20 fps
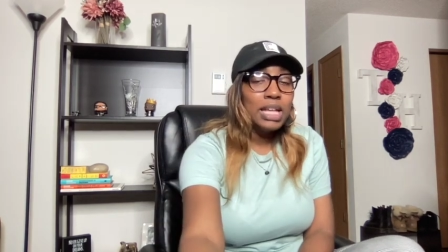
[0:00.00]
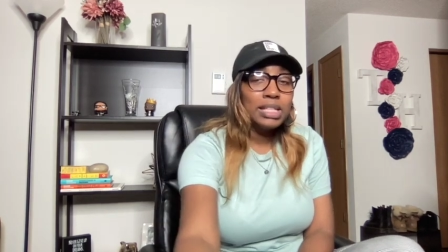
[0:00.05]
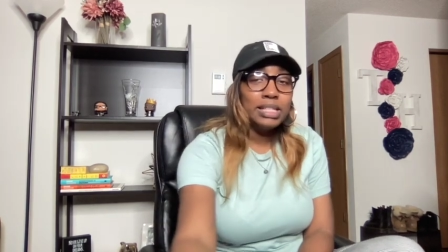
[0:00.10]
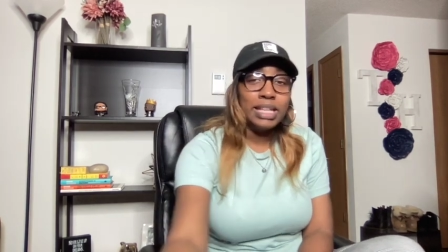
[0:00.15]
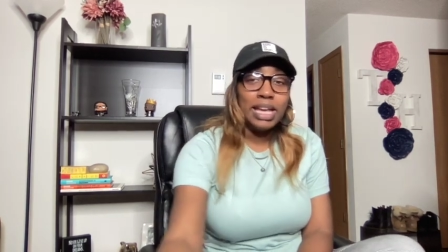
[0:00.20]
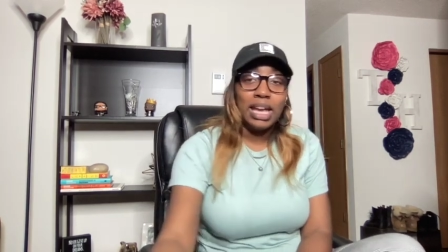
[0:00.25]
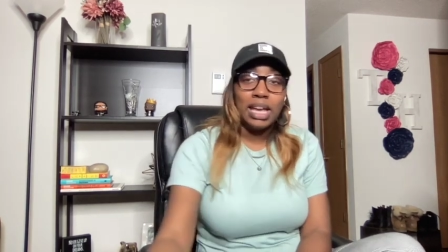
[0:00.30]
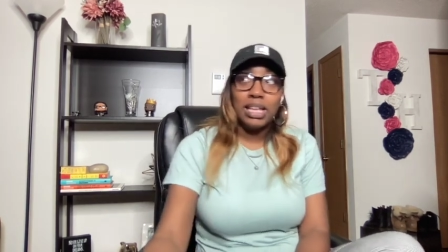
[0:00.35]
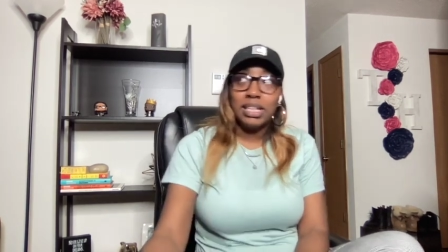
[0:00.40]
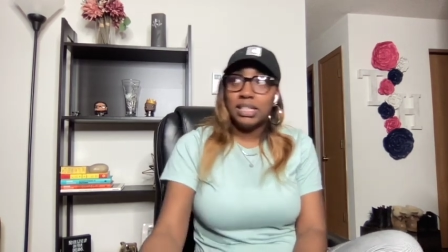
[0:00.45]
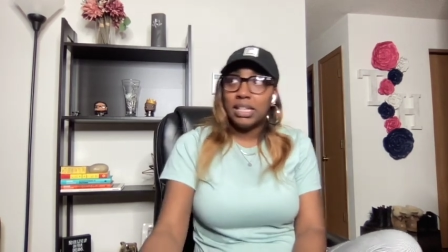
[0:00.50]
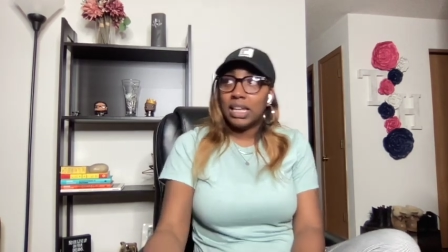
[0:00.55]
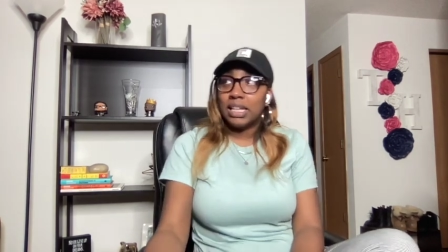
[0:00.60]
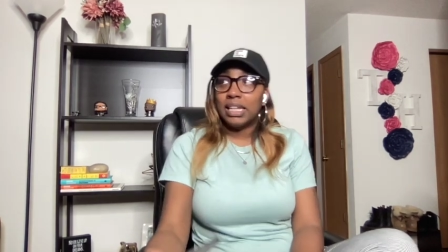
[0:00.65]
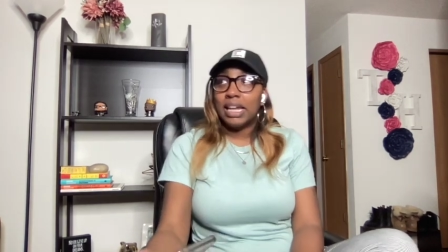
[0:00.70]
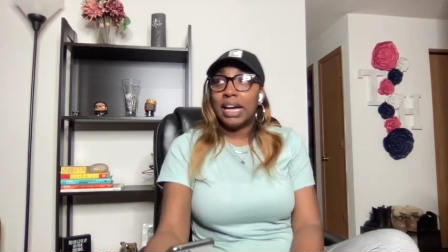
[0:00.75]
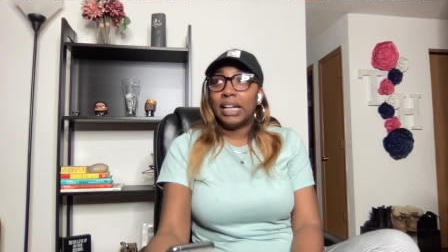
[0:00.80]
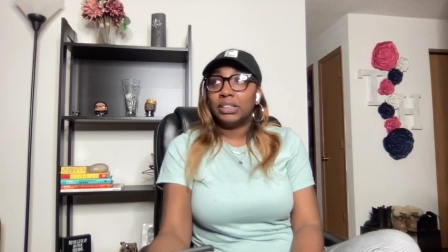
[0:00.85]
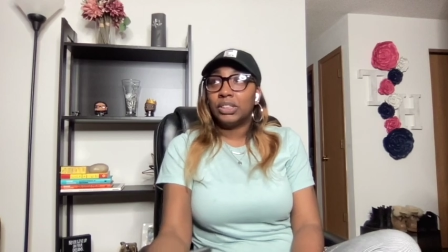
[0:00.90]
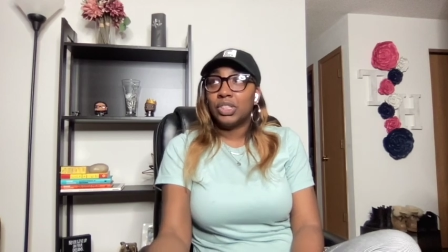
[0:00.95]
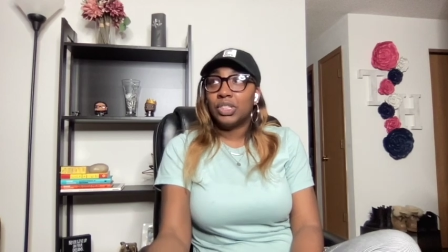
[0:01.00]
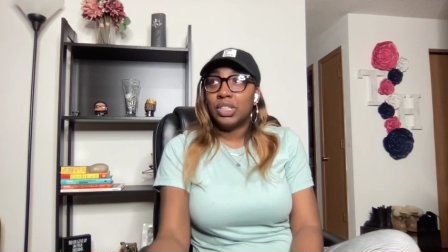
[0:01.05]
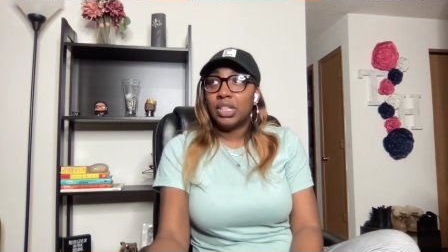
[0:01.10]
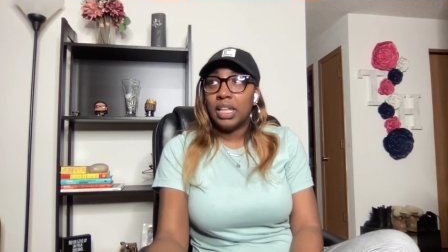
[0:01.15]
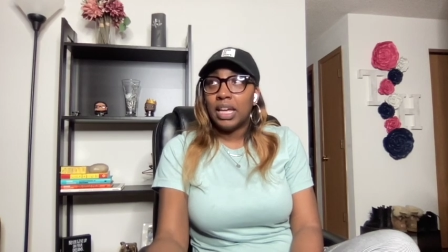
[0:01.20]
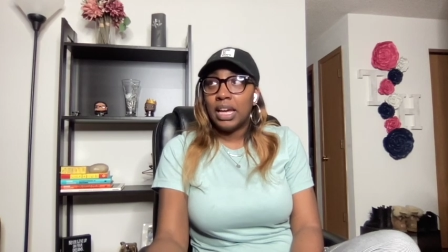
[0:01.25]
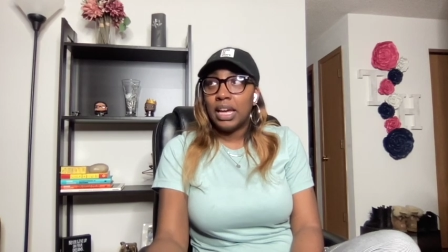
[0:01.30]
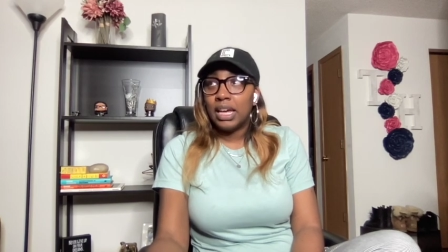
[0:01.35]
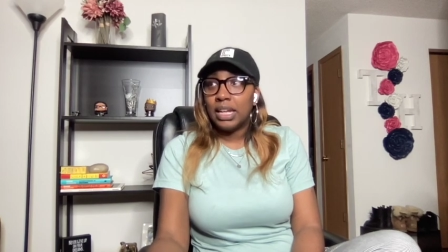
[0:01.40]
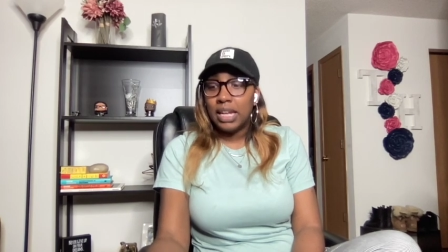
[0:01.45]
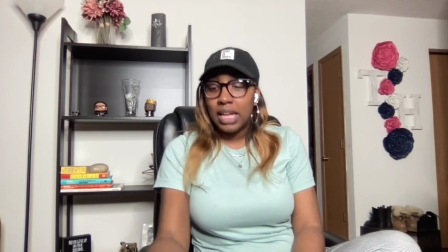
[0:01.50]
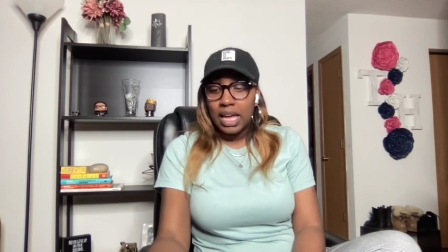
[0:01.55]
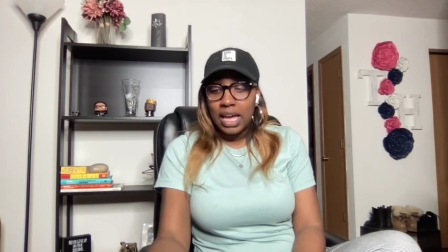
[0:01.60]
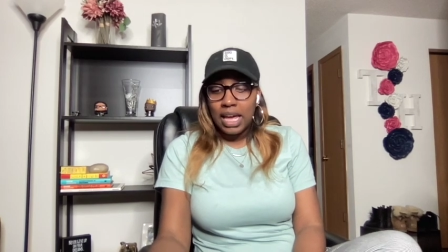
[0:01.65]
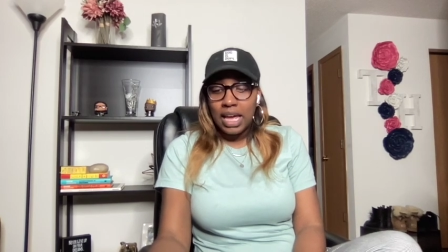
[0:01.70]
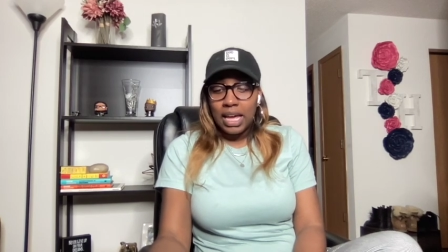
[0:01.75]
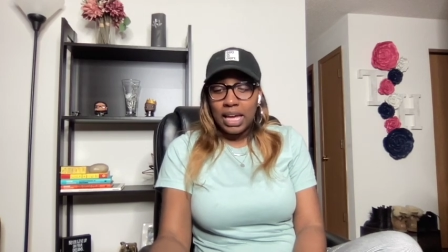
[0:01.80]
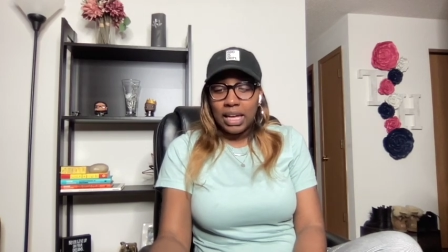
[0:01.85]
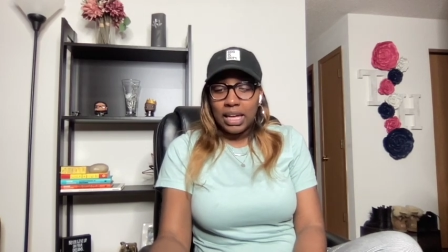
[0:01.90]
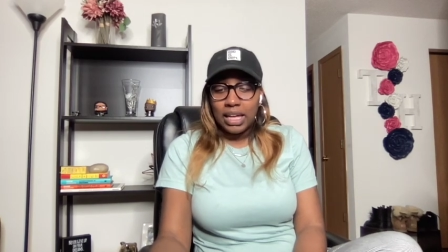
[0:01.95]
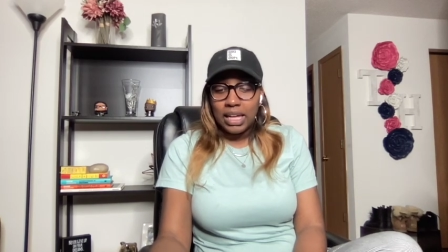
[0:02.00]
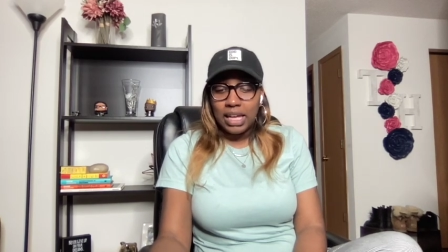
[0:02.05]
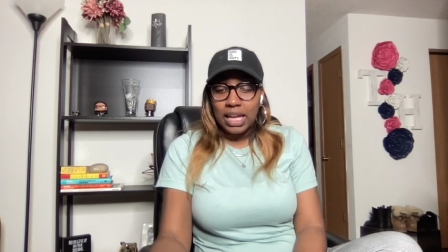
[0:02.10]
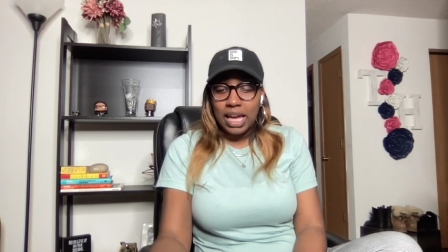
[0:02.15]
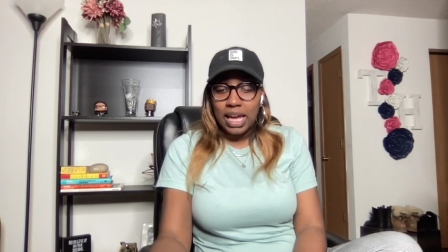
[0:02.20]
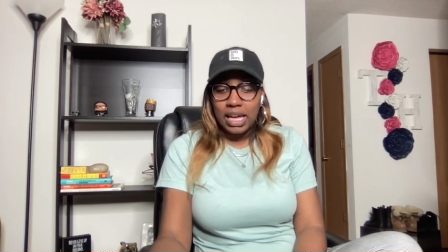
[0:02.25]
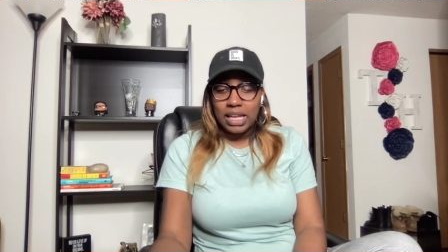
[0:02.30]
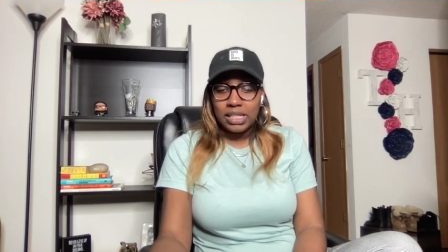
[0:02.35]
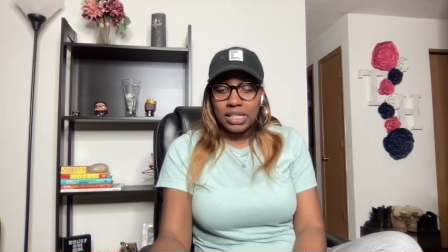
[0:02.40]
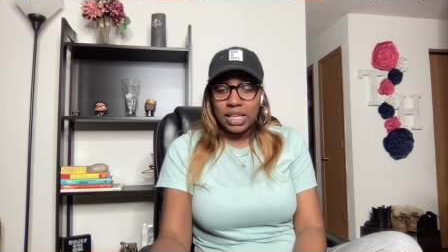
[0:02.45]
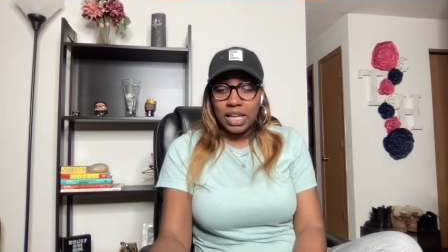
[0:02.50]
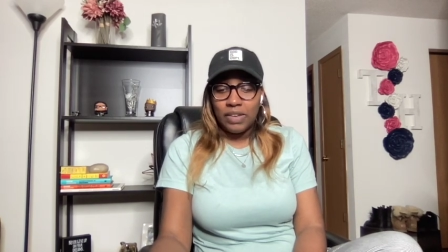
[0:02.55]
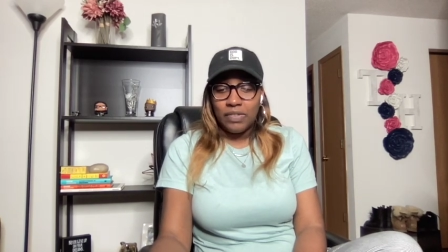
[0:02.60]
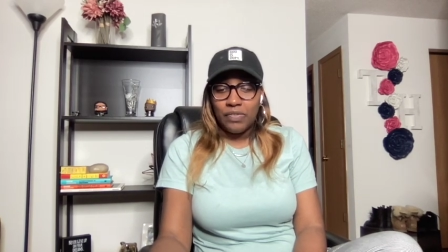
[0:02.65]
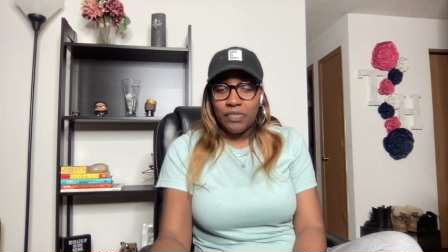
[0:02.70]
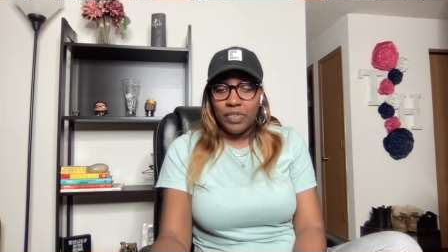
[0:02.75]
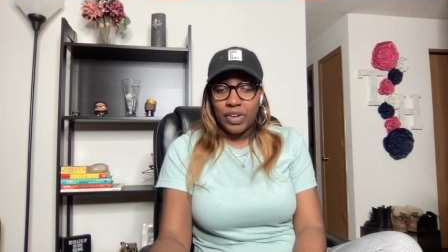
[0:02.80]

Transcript: Zach has acknowledged that he has a